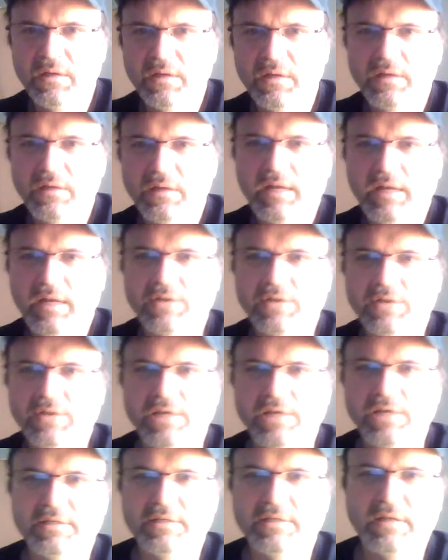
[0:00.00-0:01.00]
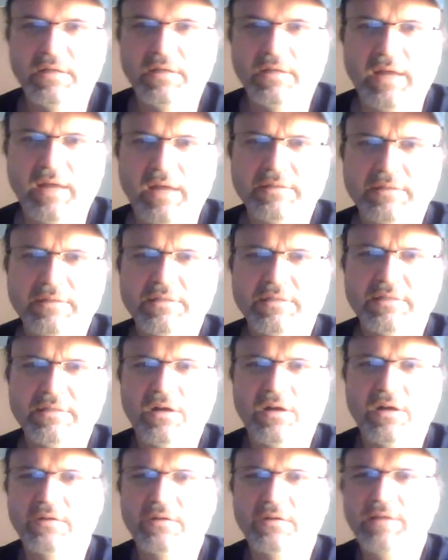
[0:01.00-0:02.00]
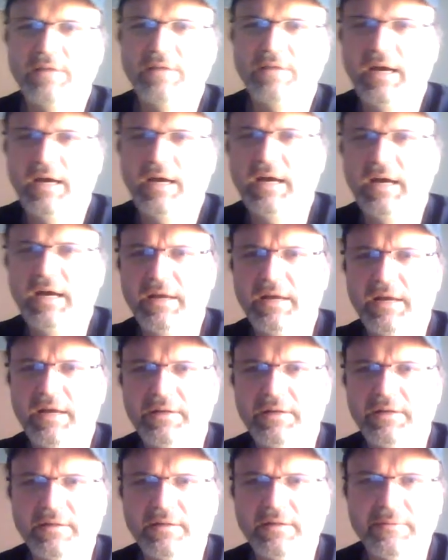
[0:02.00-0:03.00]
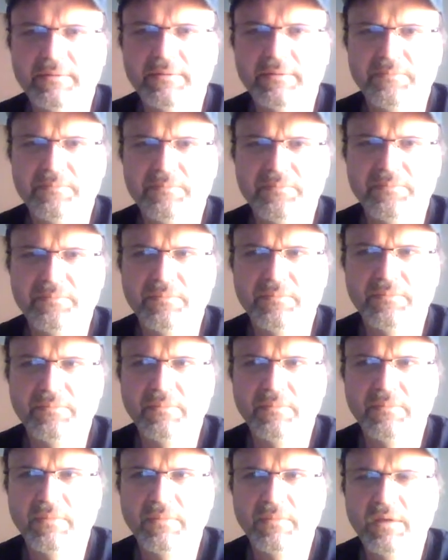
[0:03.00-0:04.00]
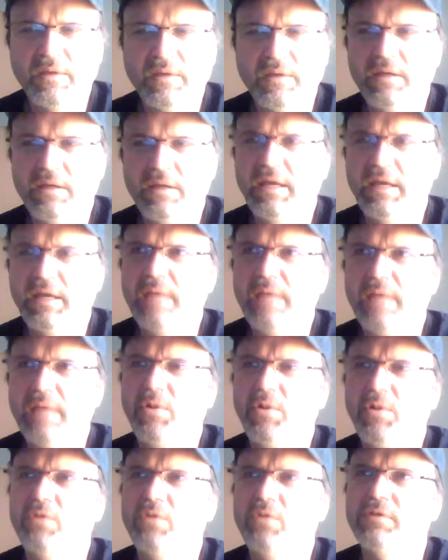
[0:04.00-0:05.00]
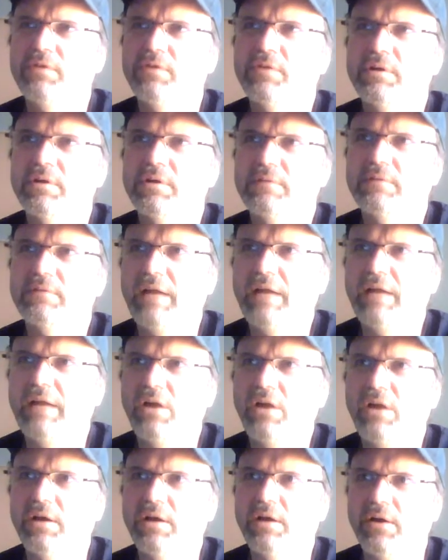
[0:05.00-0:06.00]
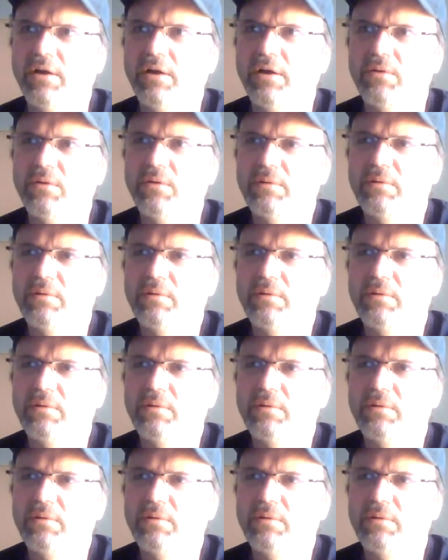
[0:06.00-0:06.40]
Yeah, Jason, I saw Todd. He came over not long ago,